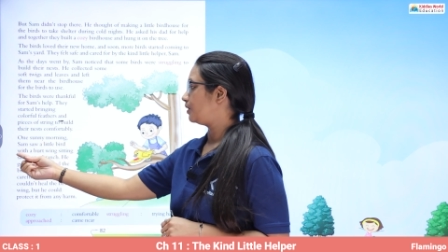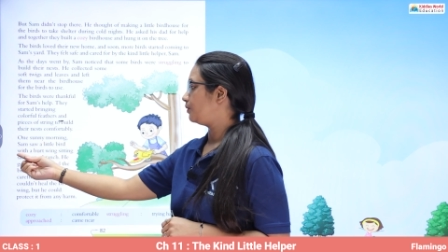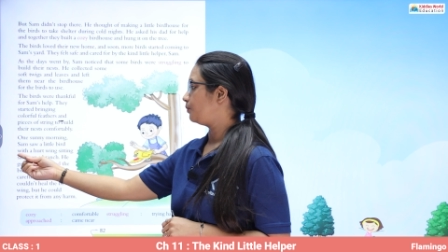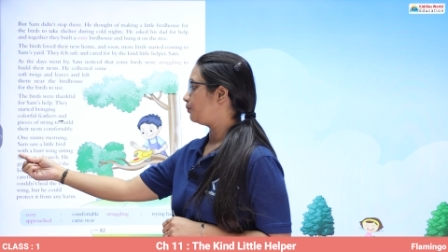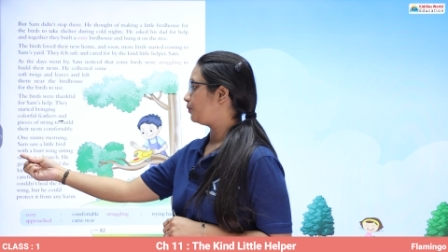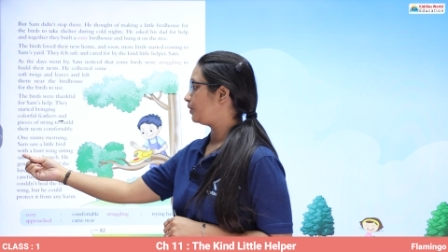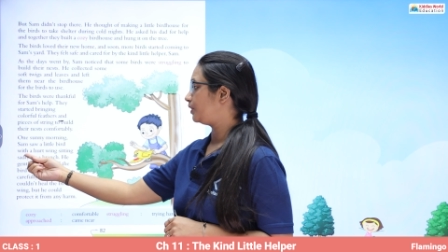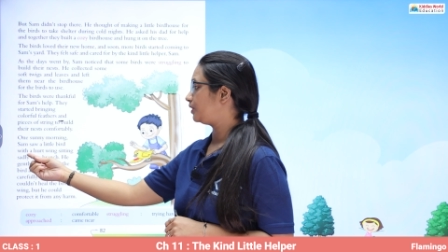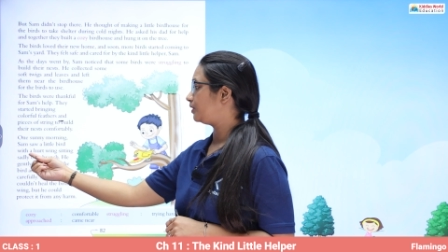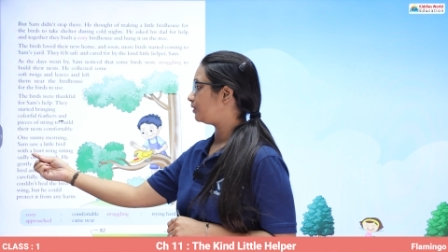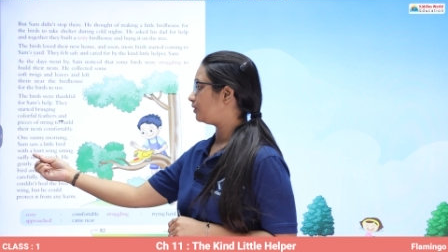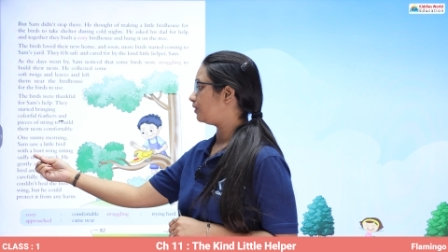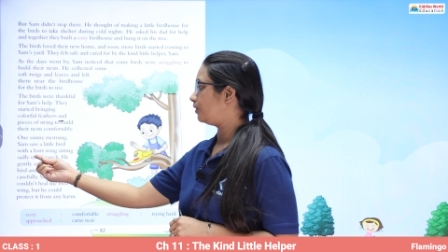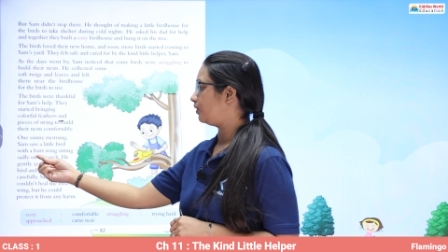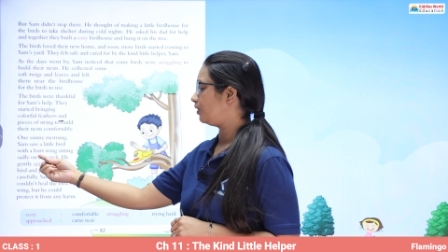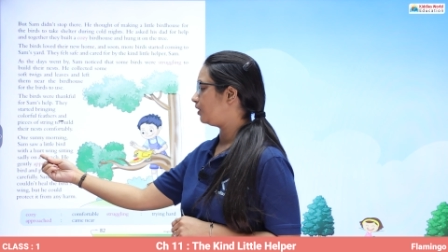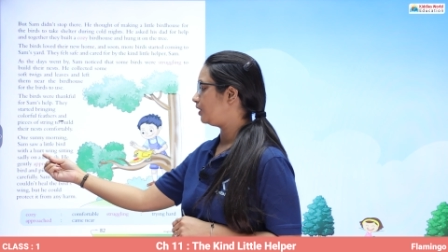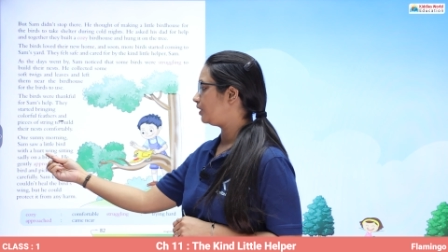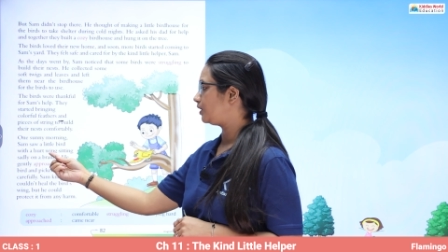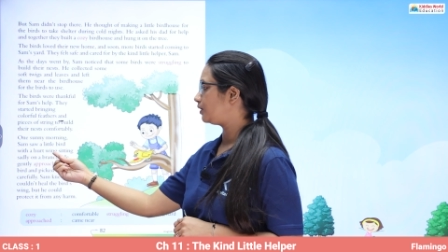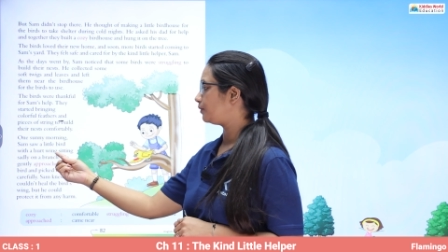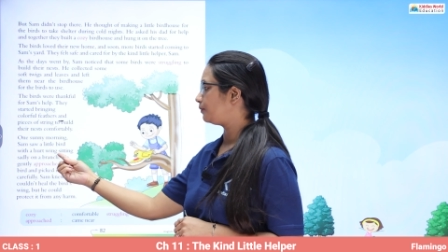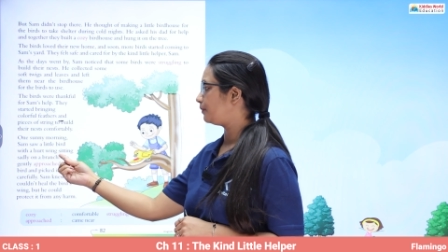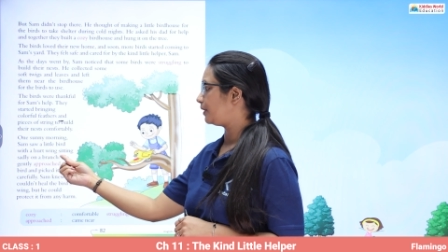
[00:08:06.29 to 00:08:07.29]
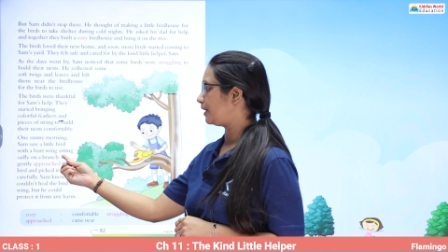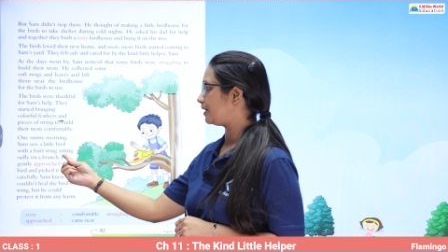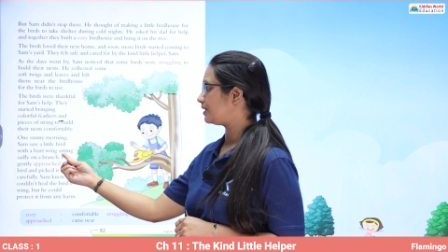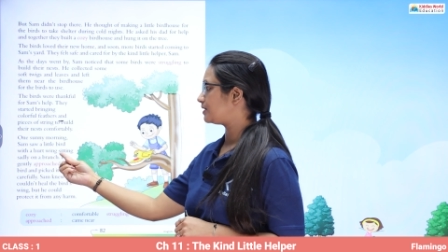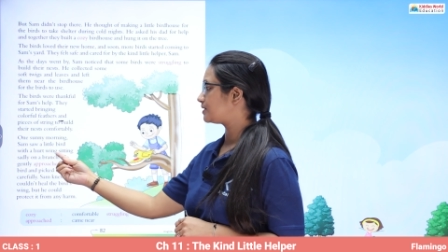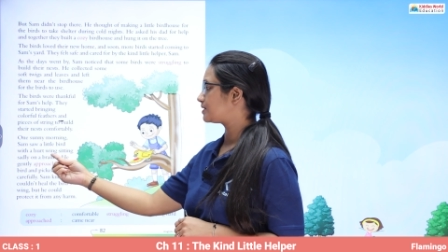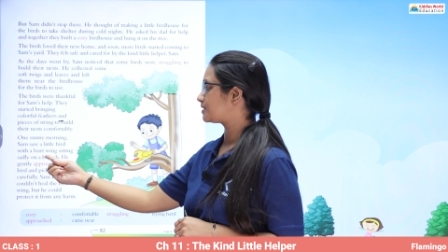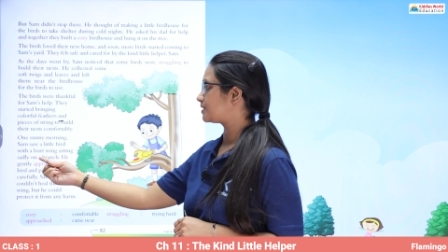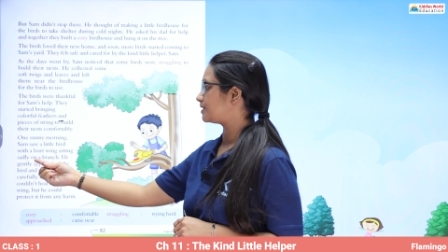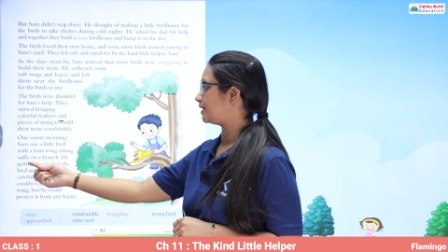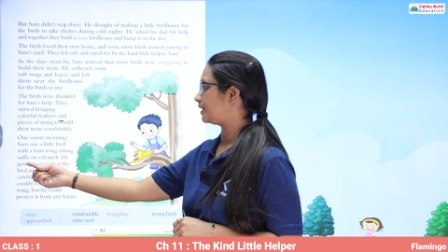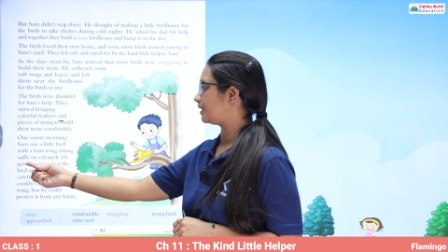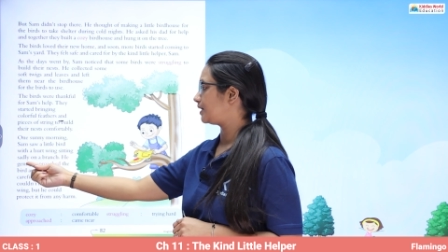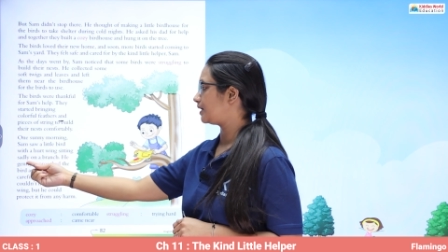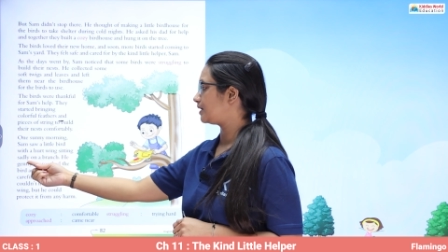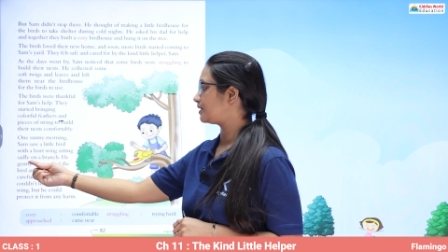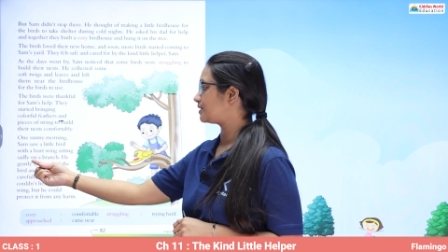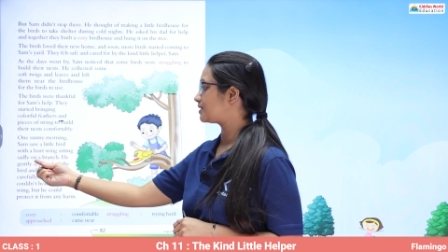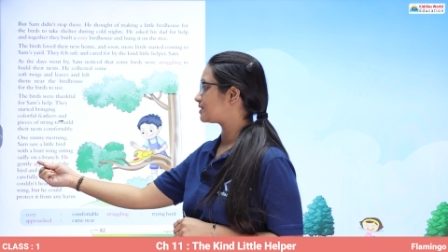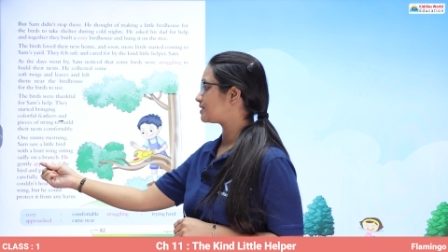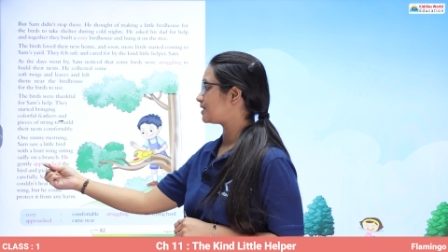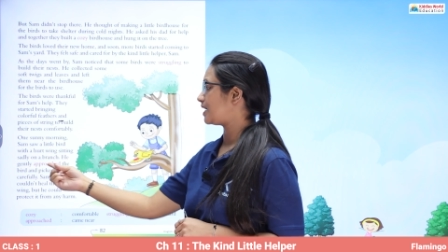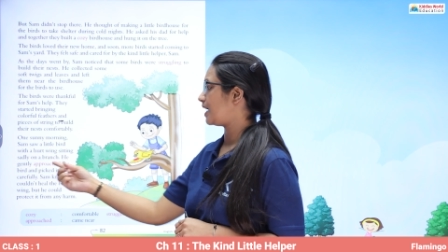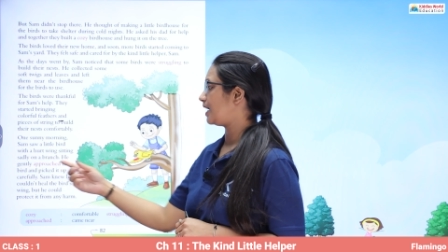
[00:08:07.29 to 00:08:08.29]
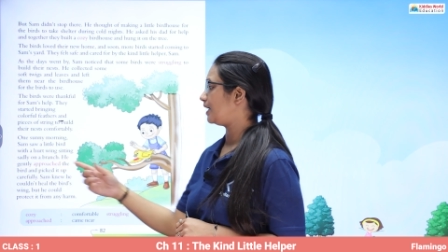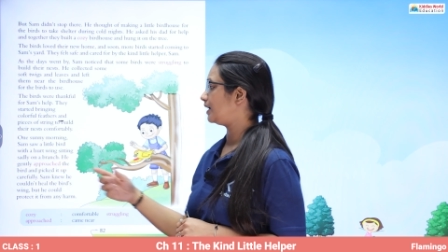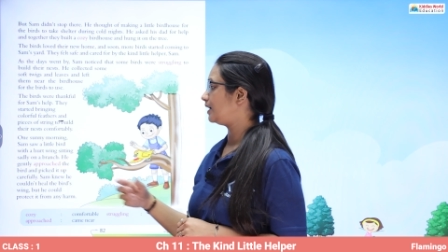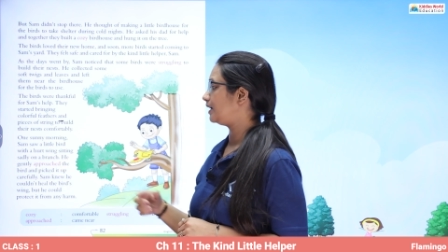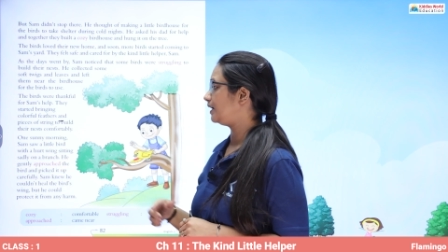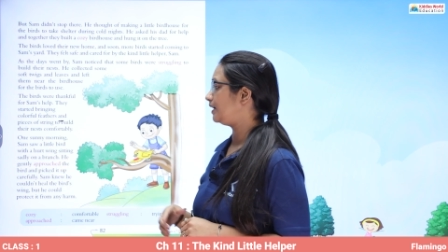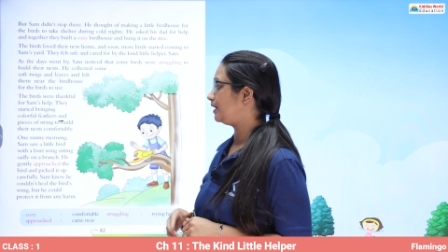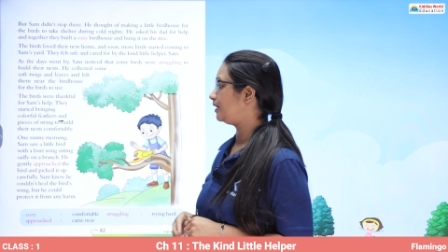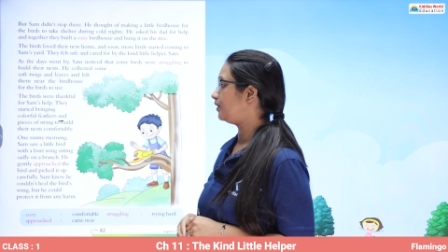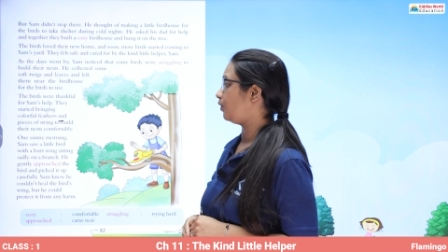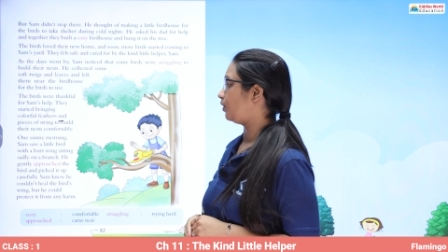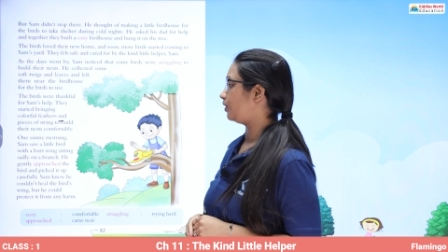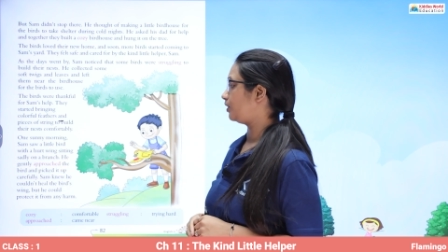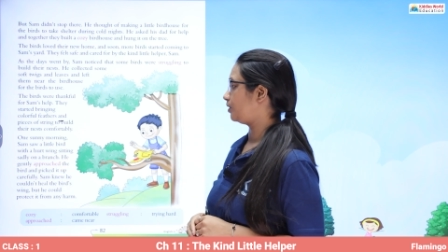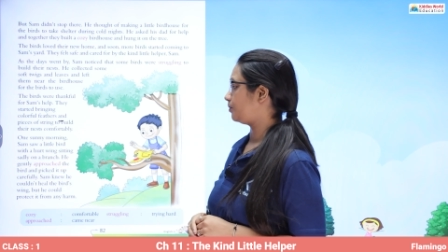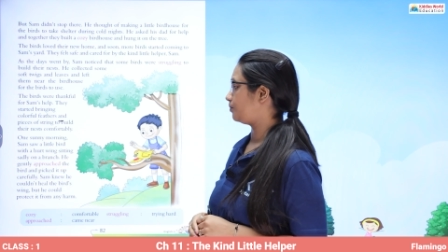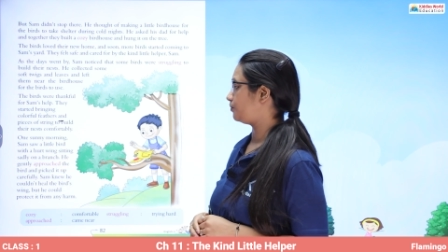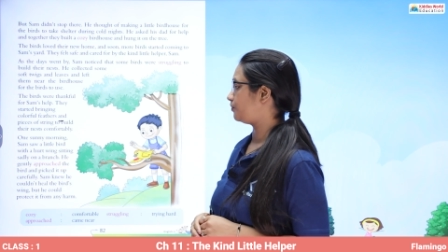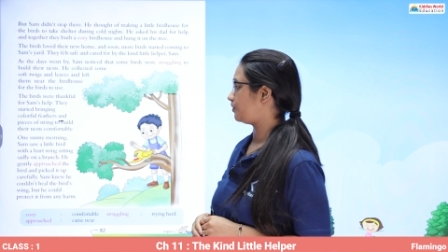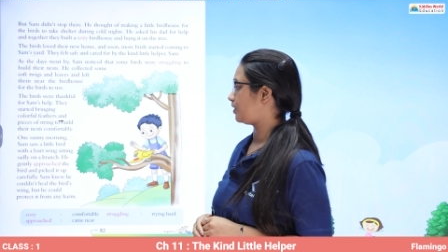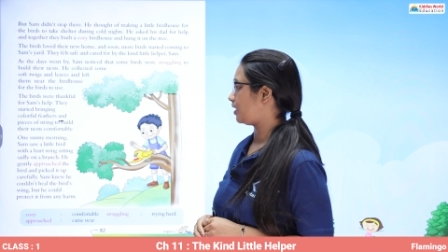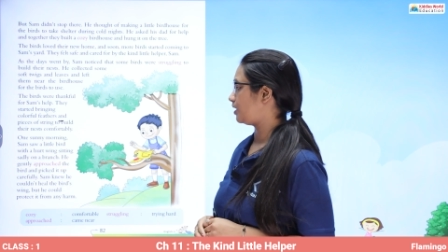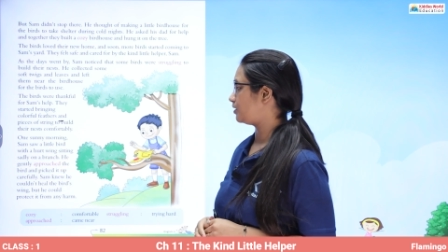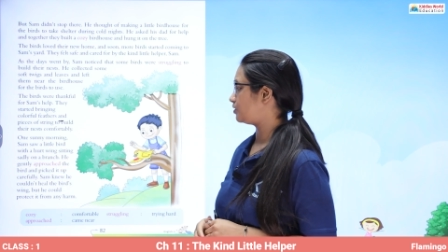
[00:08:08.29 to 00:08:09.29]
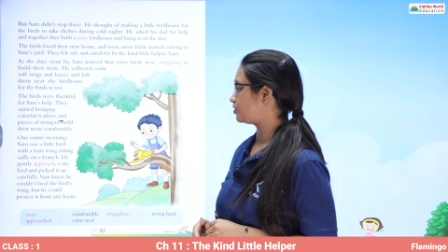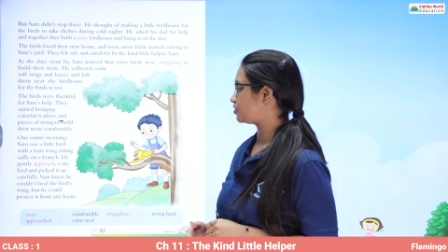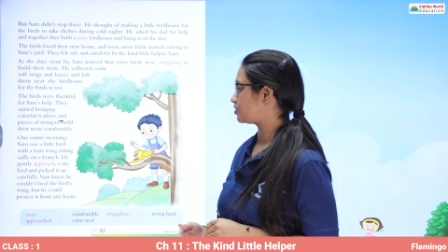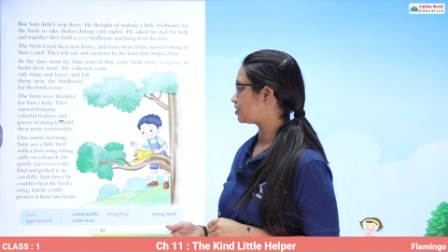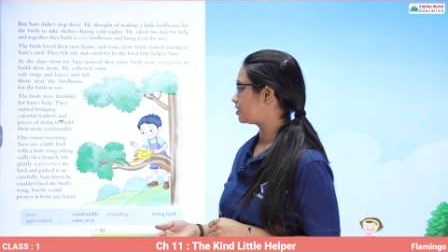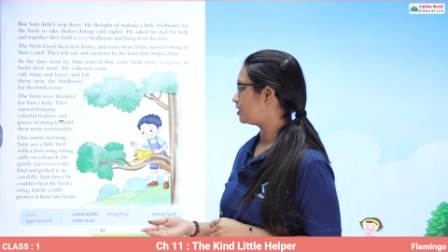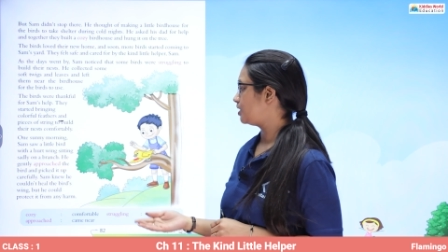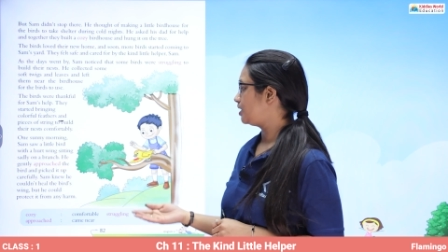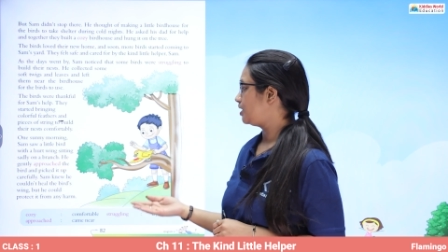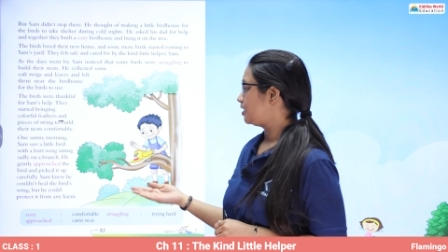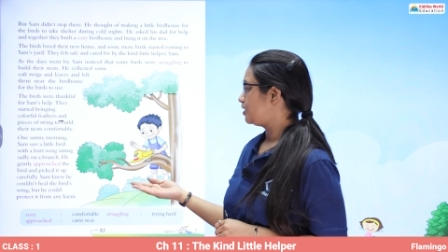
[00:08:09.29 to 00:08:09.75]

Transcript: with the hurt wings sitting sadly on a branch.